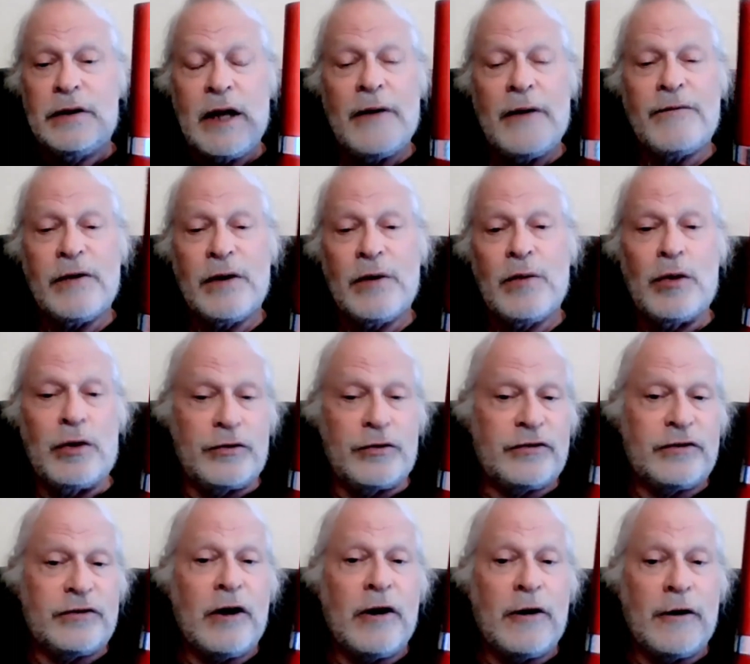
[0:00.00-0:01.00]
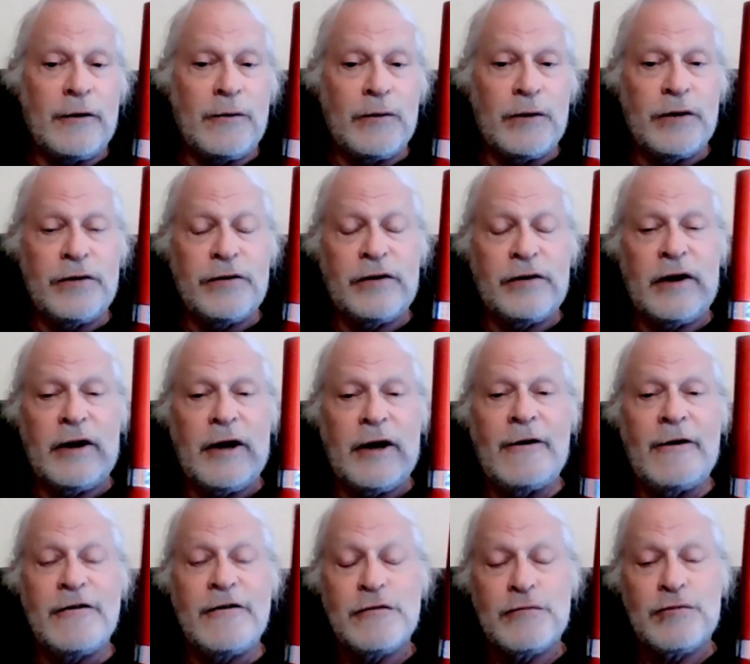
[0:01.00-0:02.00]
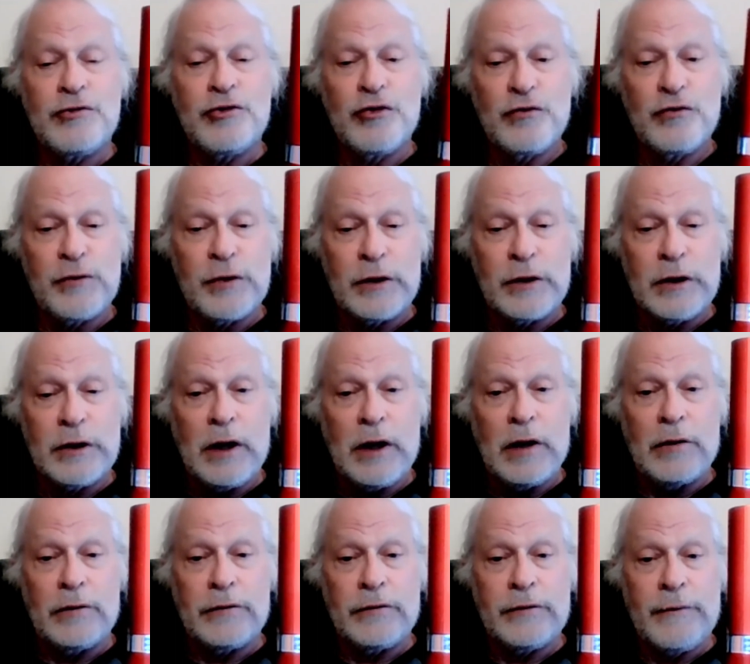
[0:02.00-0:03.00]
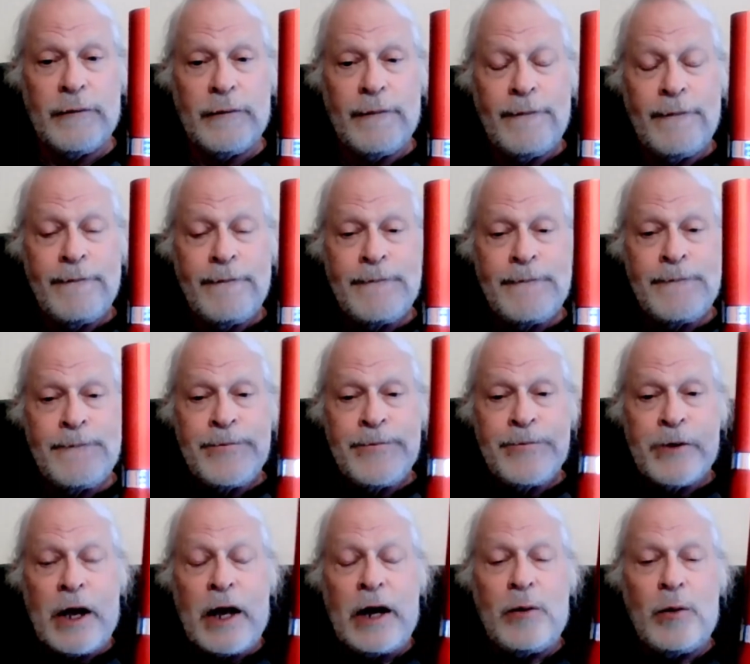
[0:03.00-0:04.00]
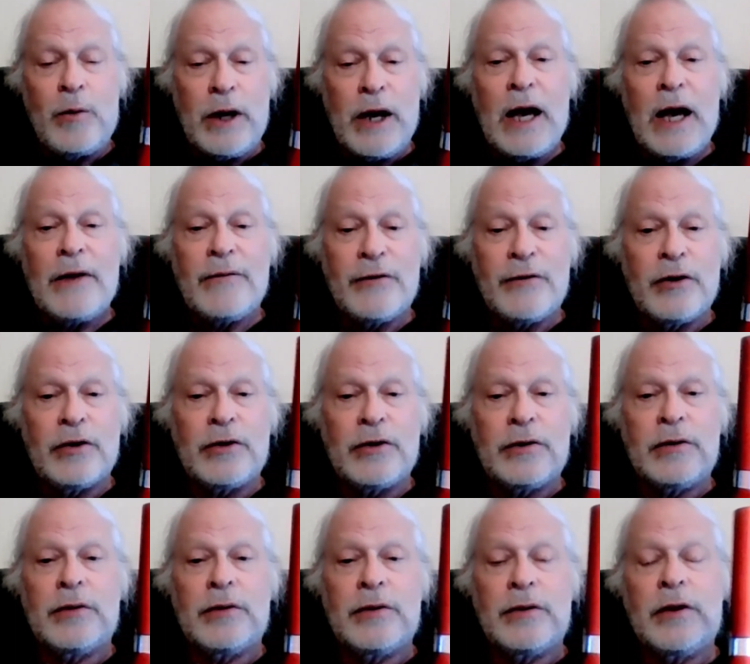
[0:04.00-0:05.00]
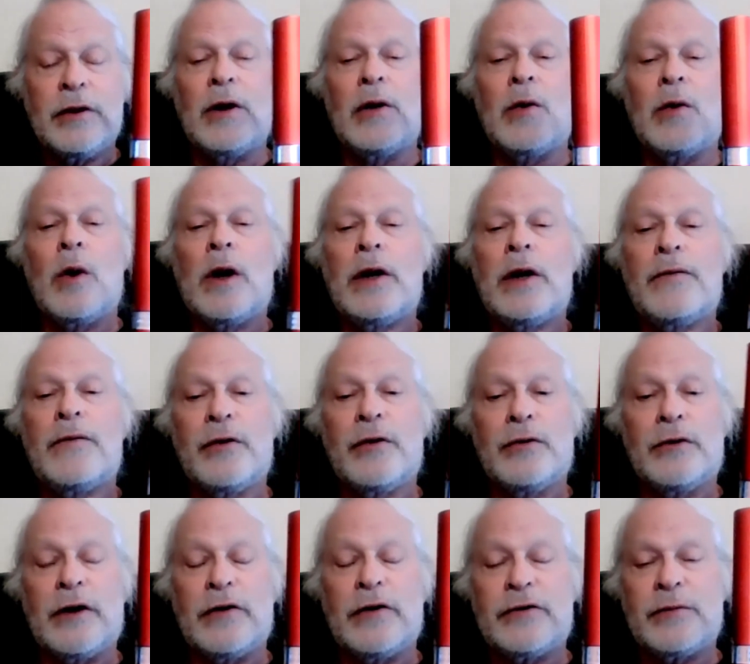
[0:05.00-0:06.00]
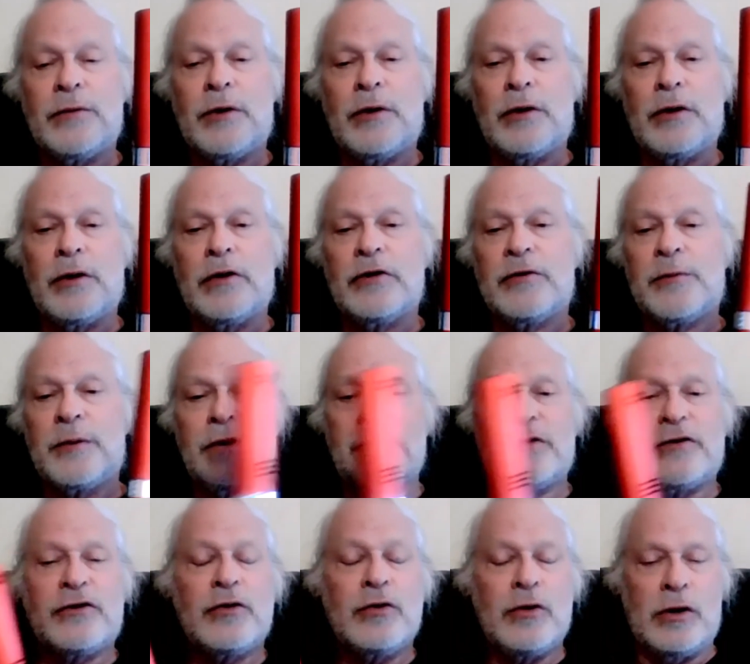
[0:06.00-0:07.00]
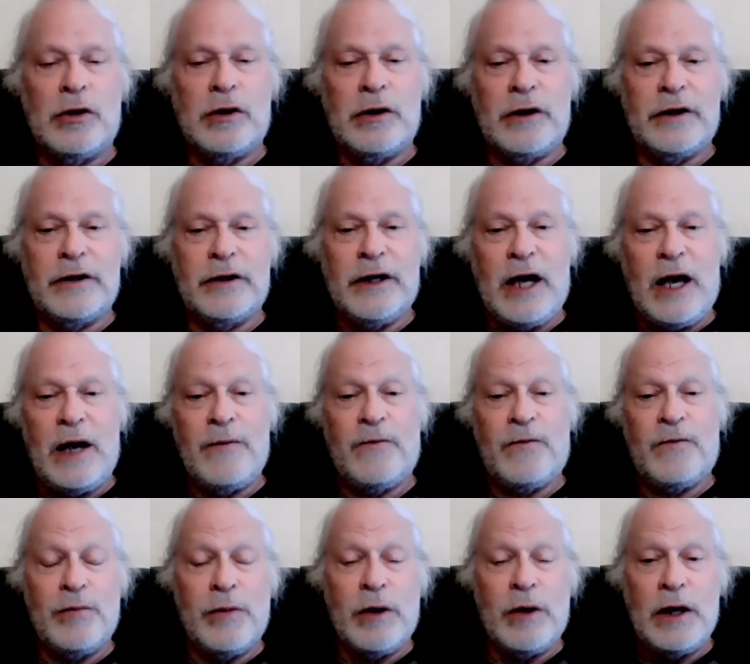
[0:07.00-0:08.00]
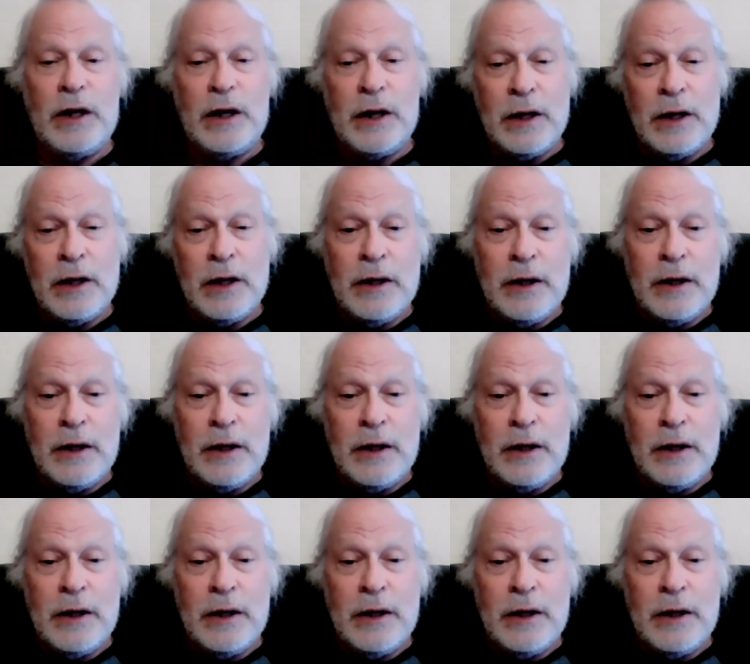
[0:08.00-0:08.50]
Definitely worth starting with and seeing how your improvement goes. And we have heard you know, quite a few testimonials, but it's too early in the game for me.